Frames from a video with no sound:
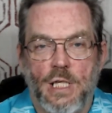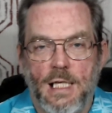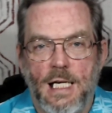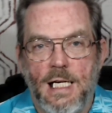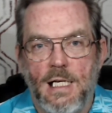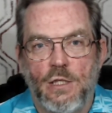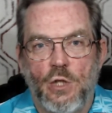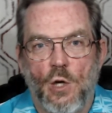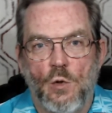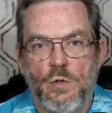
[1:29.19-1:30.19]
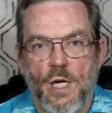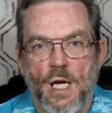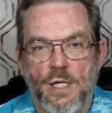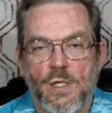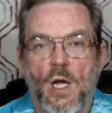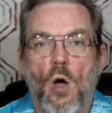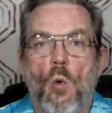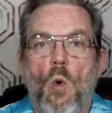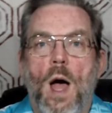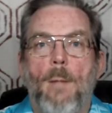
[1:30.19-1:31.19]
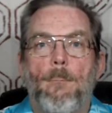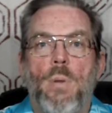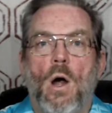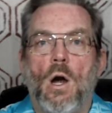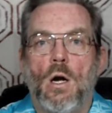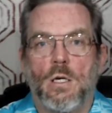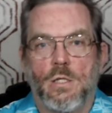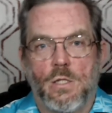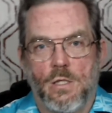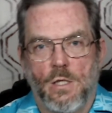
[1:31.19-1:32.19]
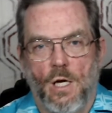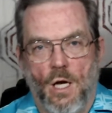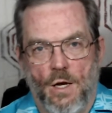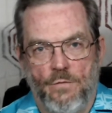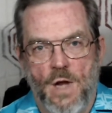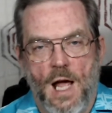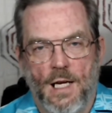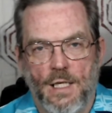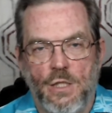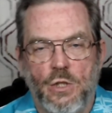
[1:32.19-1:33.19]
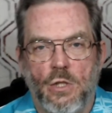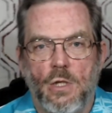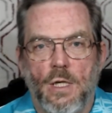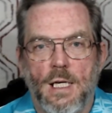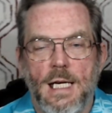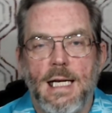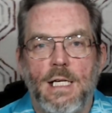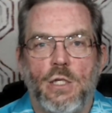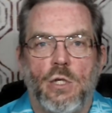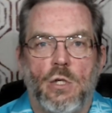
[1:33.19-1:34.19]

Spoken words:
he shows us what parts of knowledge each